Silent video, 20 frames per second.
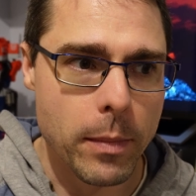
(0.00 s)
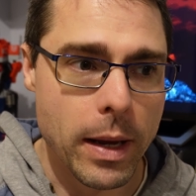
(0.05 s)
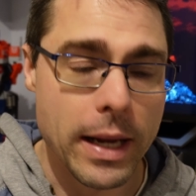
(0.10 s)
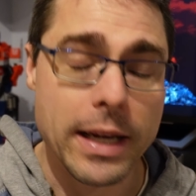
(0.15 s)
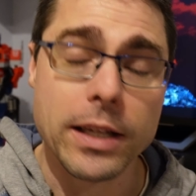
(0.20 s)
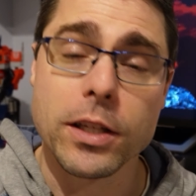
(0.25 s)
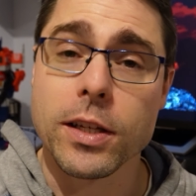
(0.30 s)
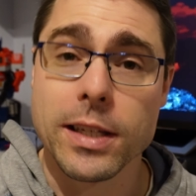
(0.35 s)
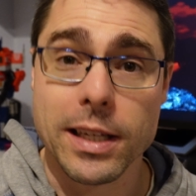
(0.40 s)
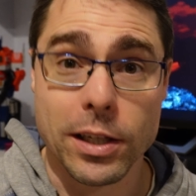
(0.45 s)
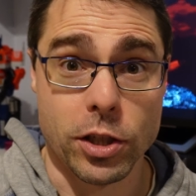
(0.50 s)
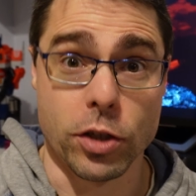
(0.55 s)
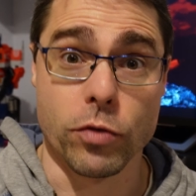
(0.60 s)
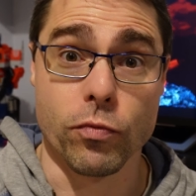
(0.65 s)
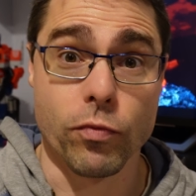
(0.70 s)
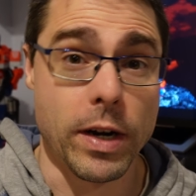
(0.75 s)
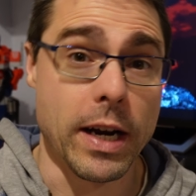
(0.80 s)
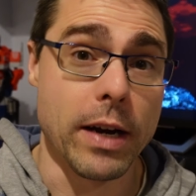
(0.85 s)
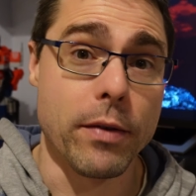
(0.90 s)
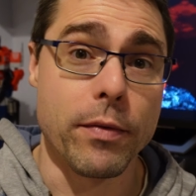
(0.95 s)
it turns out
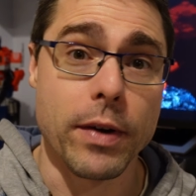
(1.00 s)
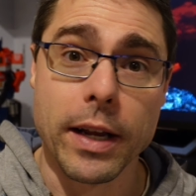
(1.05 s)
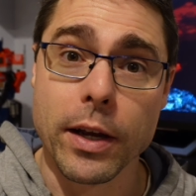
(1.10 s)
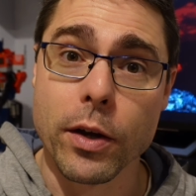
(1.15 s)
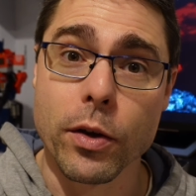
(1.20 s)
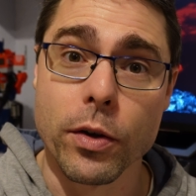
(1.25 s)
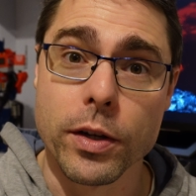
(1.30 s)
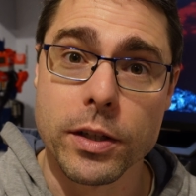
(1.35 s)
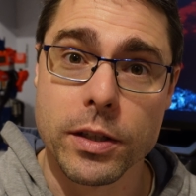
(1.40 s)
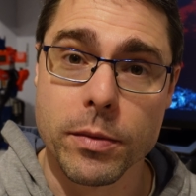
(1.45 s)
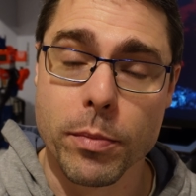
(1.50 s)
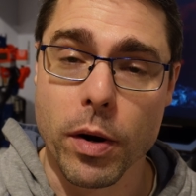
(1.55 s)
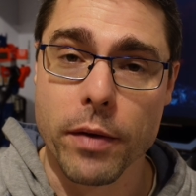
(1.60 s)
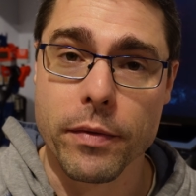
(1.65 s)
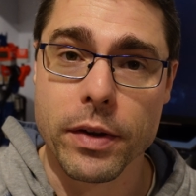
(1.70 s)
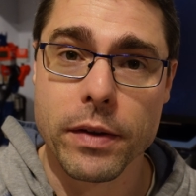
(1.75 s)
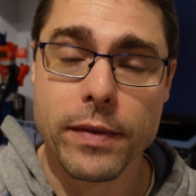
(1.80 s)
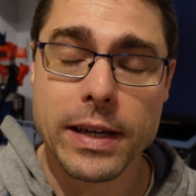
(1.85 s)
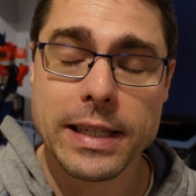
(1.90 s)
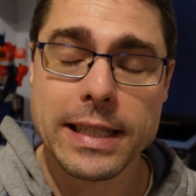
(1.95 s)
she's really, really good as a
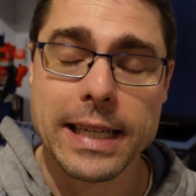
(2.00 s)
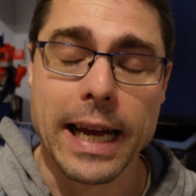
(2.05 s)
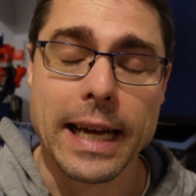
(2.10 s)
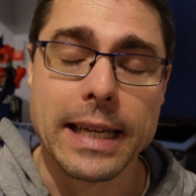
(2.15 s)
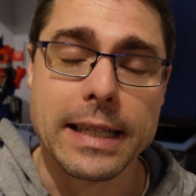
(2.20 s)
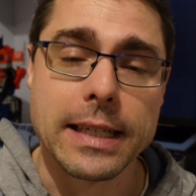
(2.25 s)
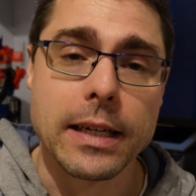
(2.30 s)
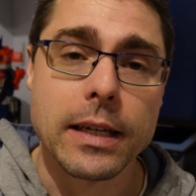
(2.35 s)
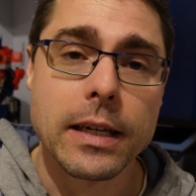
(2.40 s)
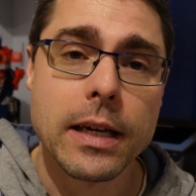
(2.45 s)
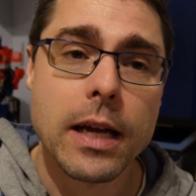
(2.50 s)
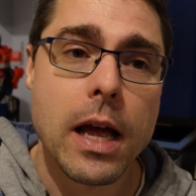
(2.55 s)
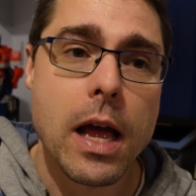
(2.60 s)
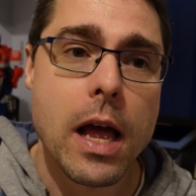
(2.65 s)
private investigator.